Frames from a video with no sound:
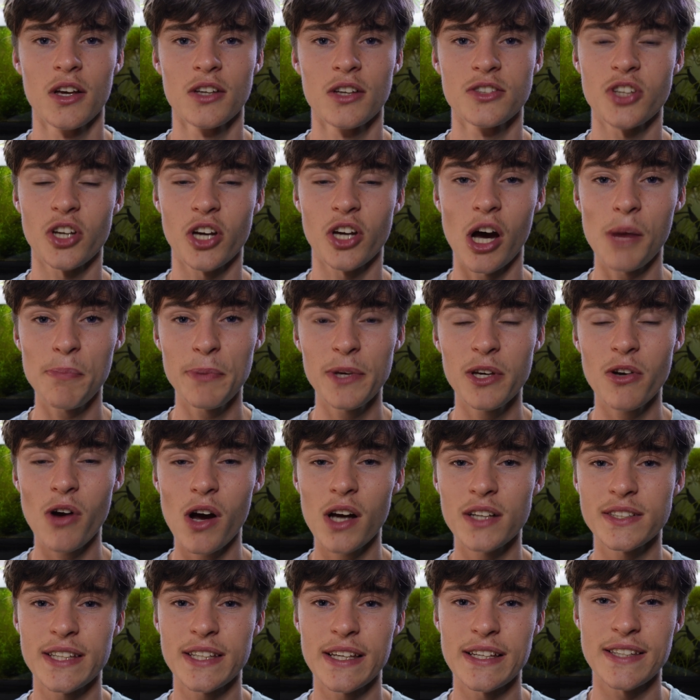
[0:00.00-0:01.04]
So Guppy
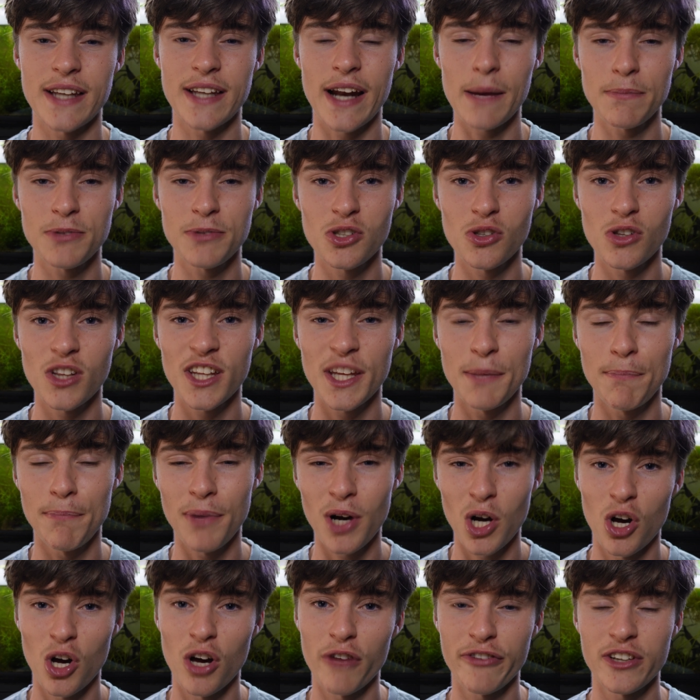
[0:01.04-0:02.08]
Grass is an absolutely
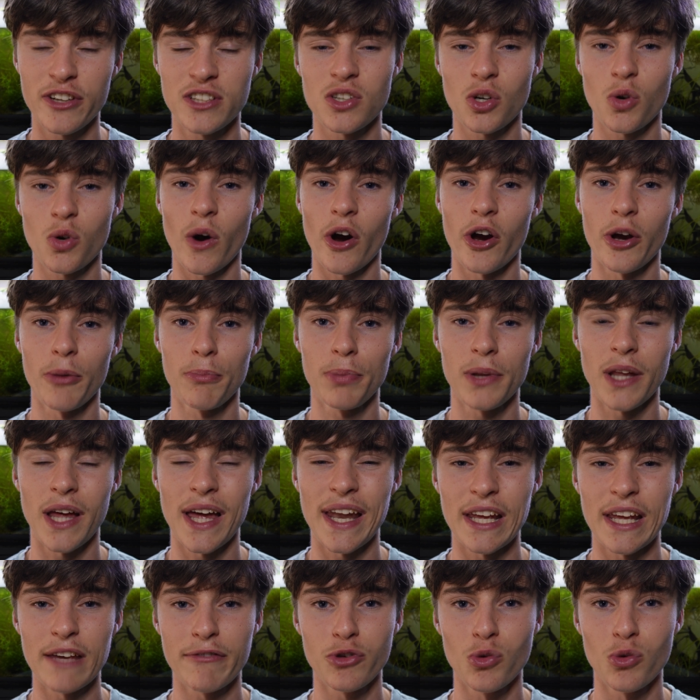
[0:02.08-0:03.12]
perfect aquarium
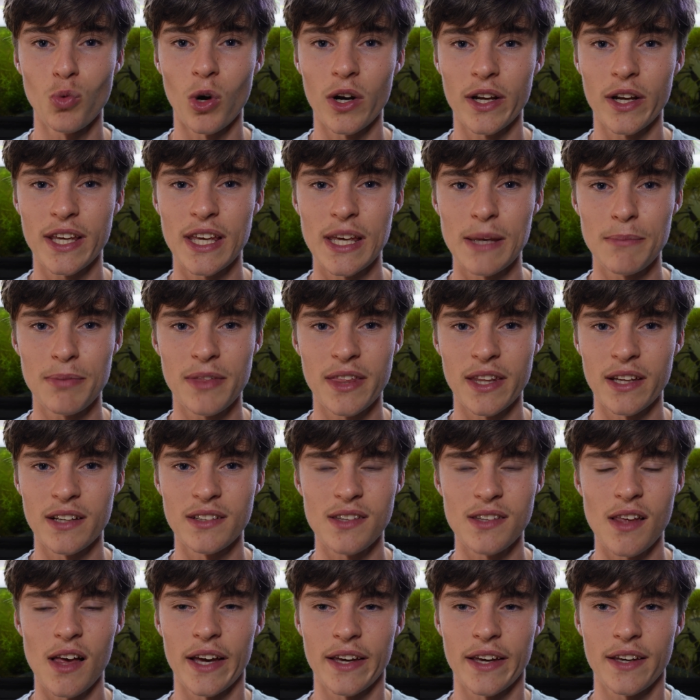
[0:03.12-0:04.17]
plant if you want to keep
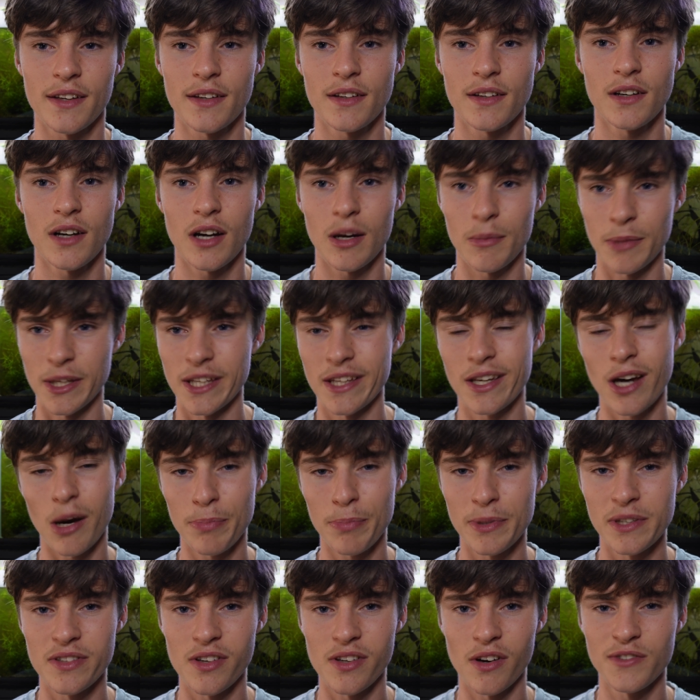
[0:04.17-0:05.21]
things like, I mean
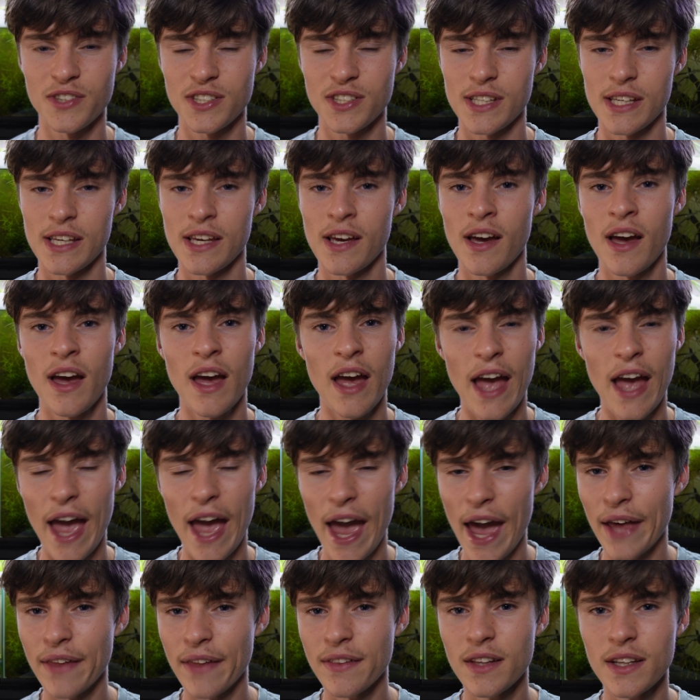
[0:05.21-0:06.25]
guppies obviously,
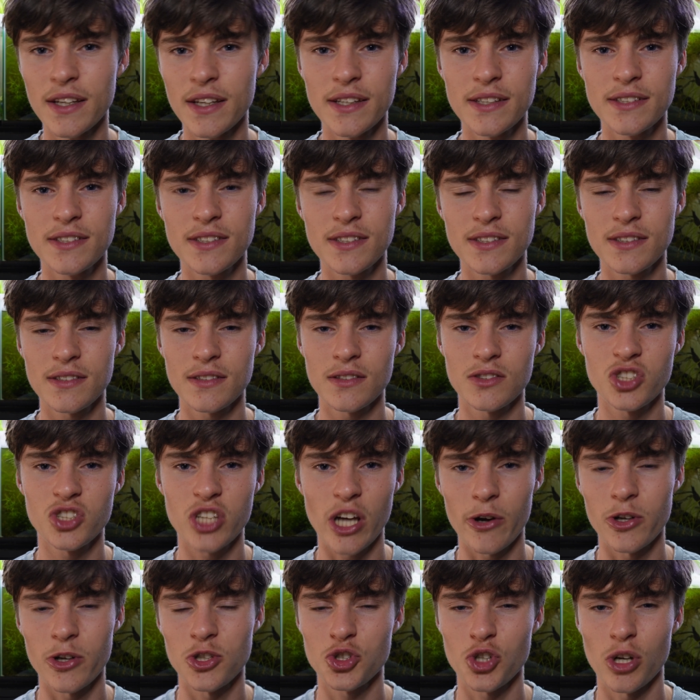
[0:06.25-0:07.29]
endlers,
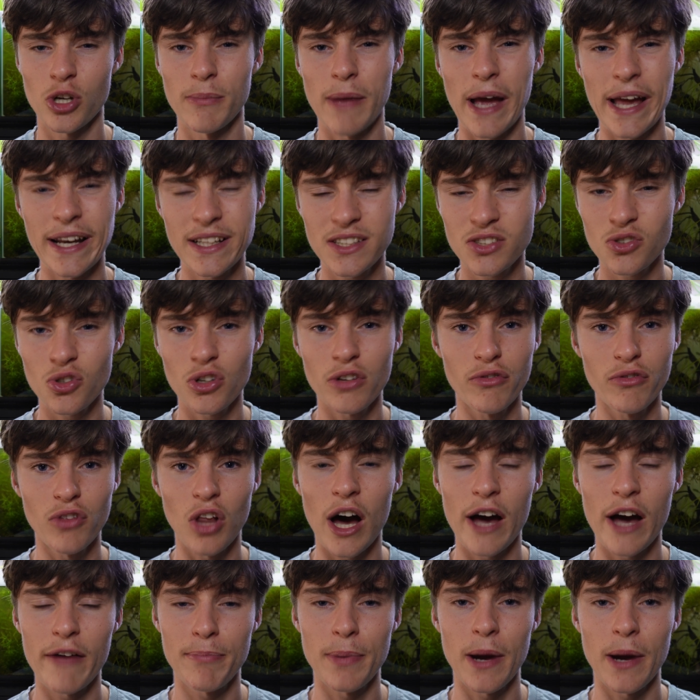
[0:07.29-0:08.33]
cherry shrimp, any sort of
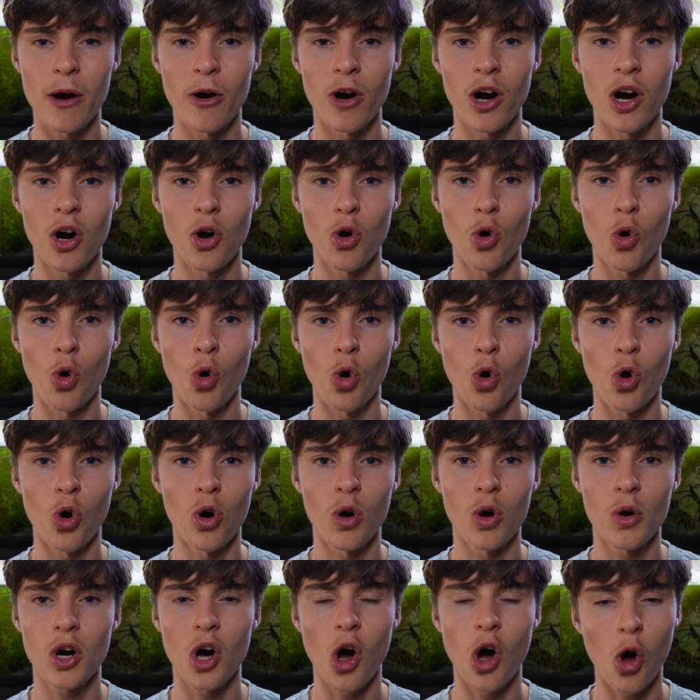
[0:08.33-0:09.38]
live bearer
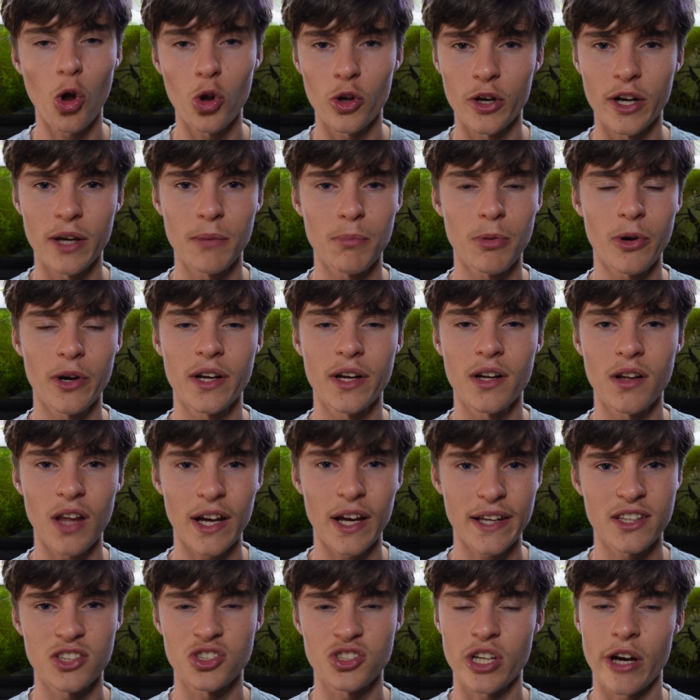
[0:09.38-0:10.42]
or colony breeder
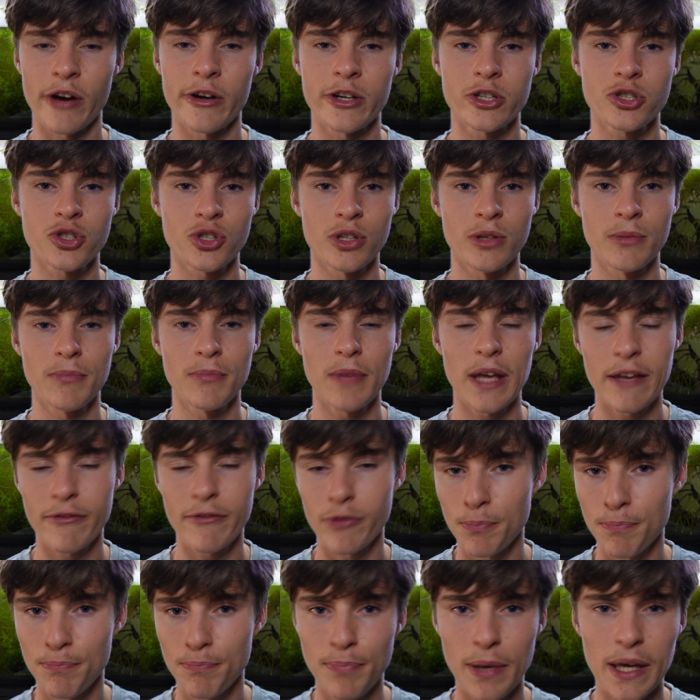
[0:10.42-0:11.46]
like the cherry shrimp,
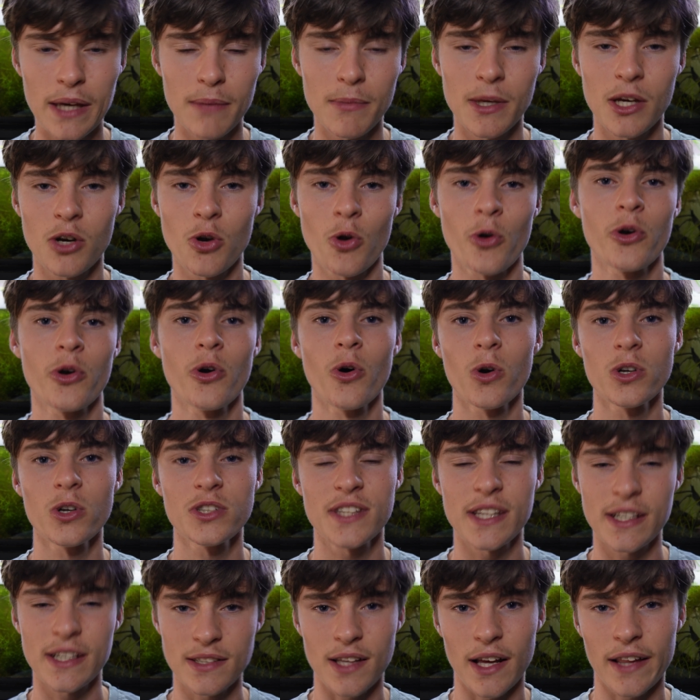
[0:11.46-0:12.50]
even pygmy
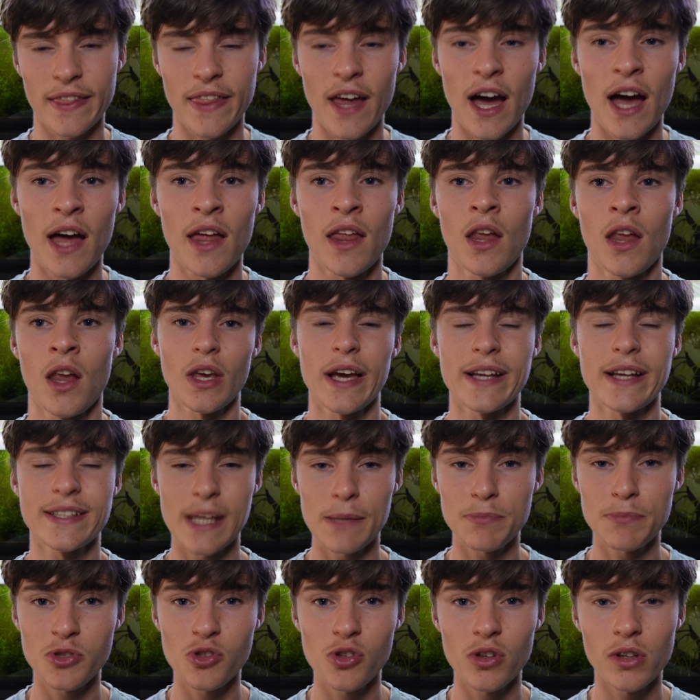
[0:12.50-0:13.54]
corridors, things like that. It's
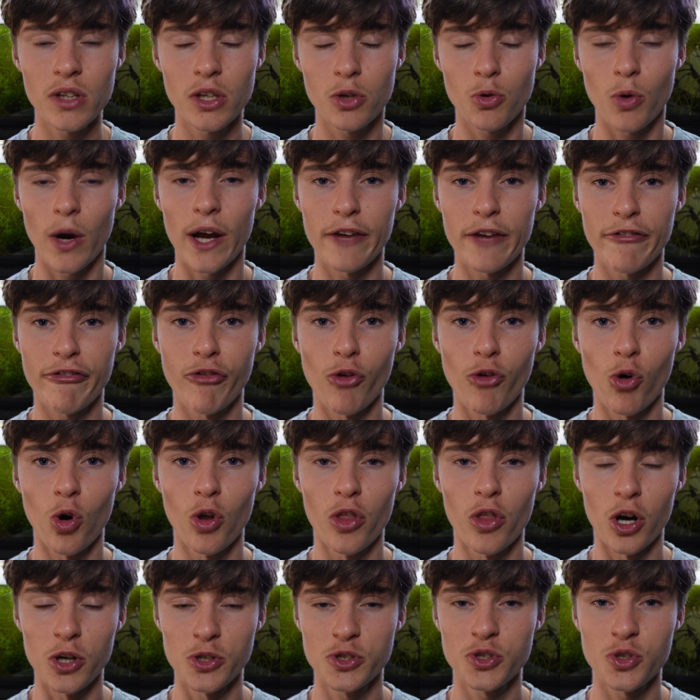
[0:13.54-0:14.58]
absolutely great
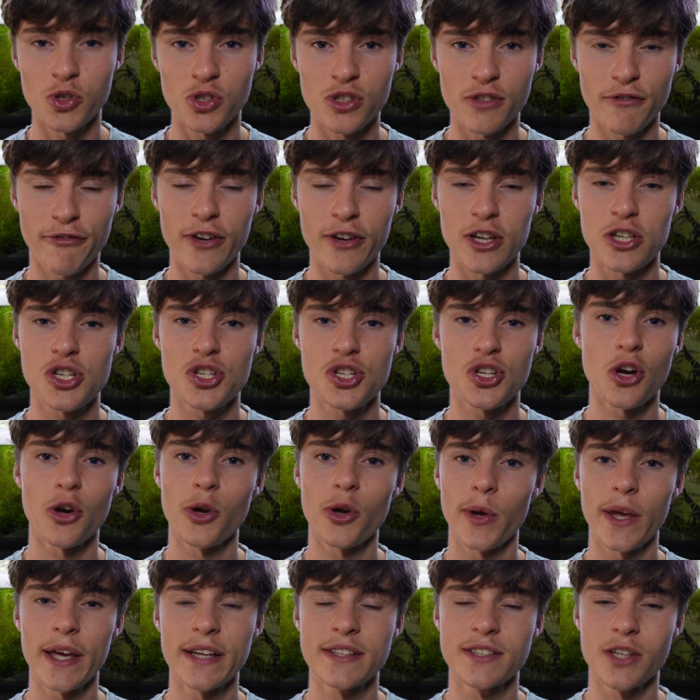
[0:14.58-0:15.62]
for those sorts of fish, so
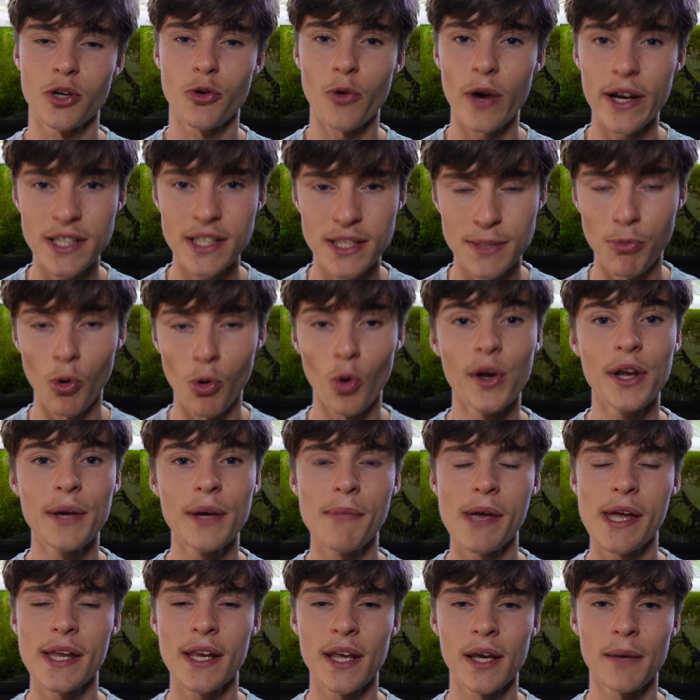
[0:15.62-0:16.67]
it's a great
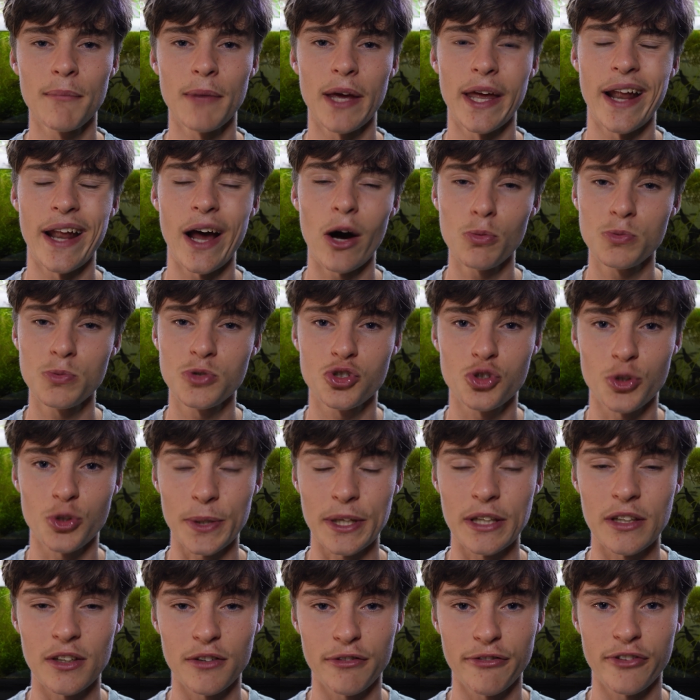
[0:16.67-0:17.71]
spawning medium. It helps
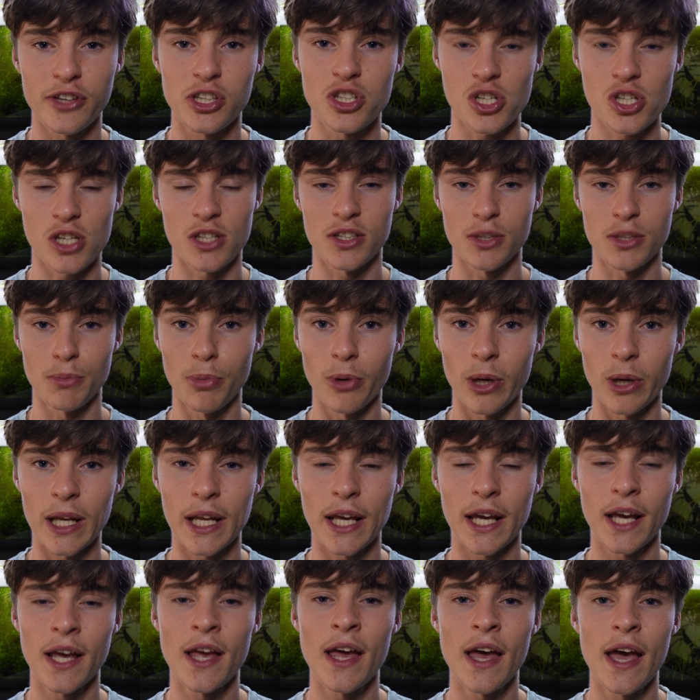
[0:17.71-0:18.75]
trigger your fish into
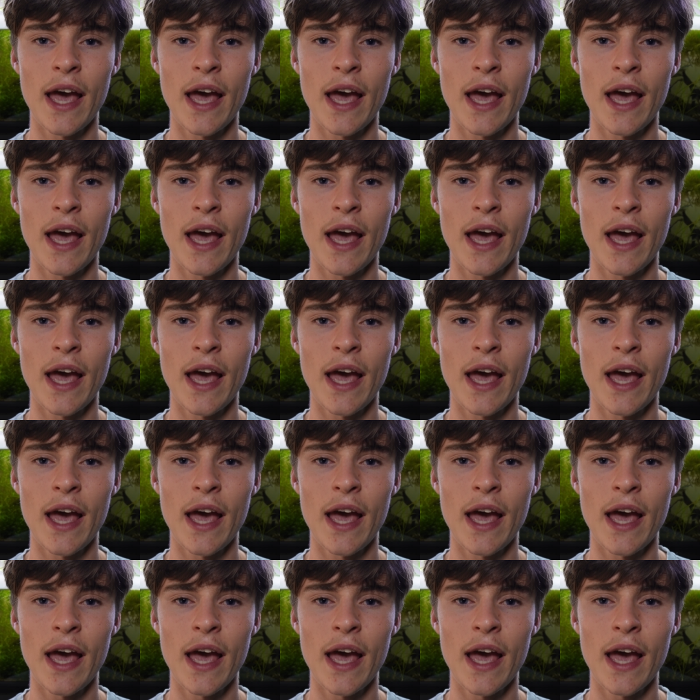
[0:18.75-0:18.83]
breeding,